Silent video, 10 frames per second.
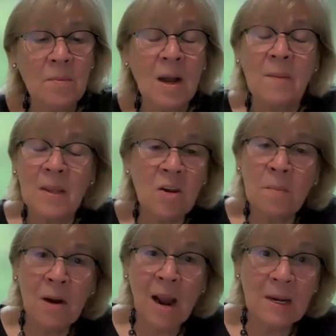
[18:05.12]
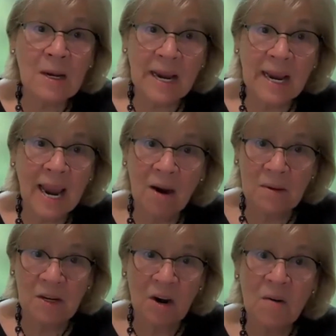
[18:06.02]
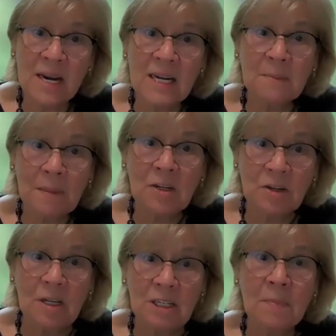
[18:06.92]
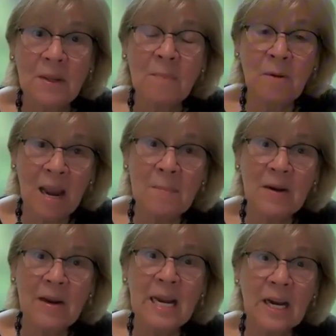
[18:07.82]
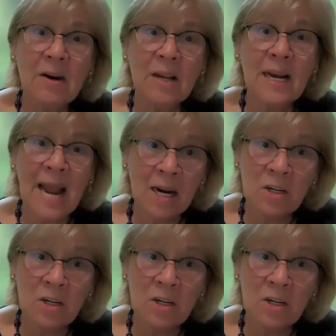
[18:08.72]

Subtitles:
well, your primary care, you don't need a specialist, but the primary care can